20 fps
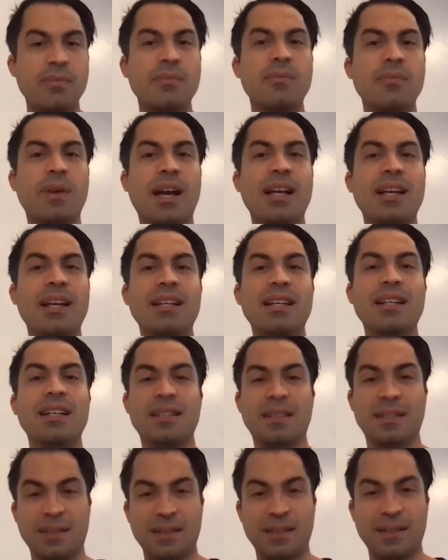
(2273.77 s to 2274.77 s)
right?
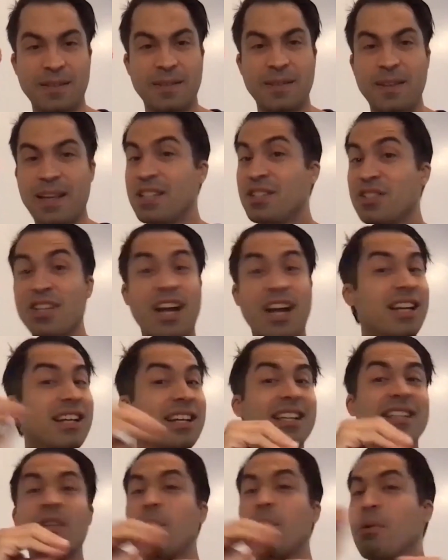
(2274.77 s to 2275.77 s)
It's not
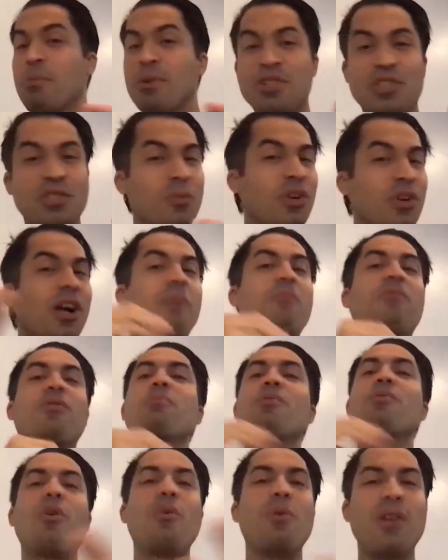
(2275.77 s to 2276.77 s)
the permission will come from
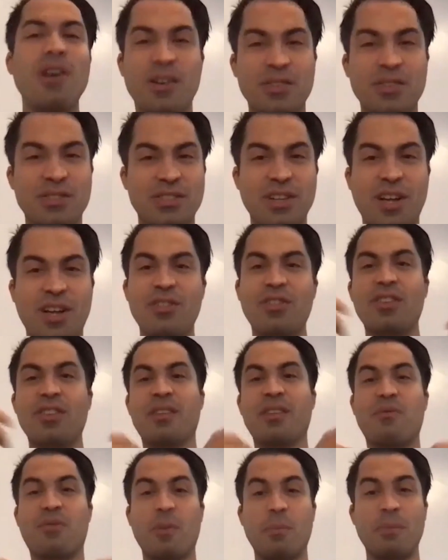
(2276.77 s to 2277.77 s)
nowhere else other
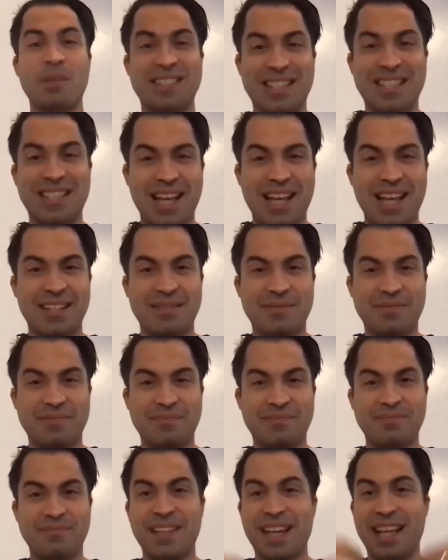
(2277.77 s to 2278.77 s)
than from inside.
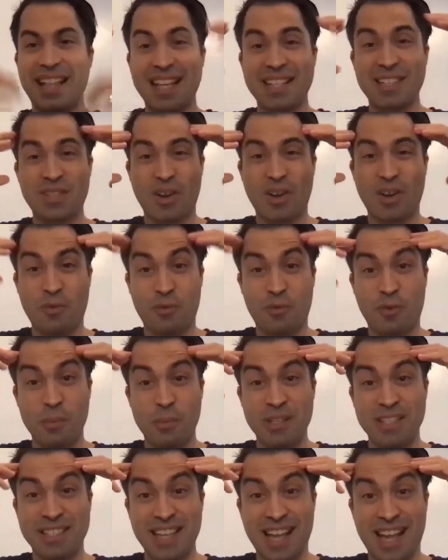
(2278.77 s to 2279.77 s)
And that's from
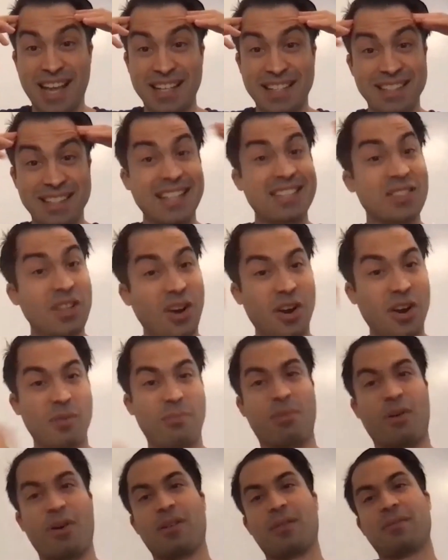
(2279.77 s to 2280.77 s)
inside. That's the hard
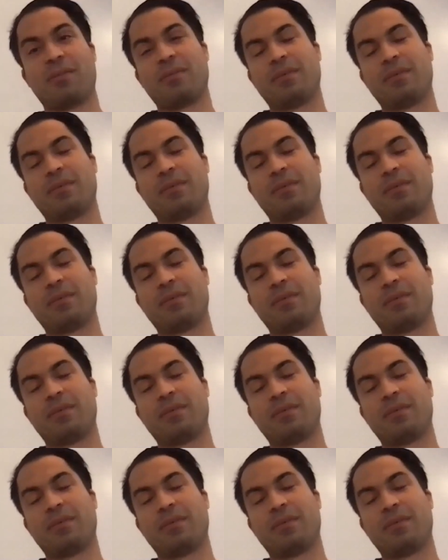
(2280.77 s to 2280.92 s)
part.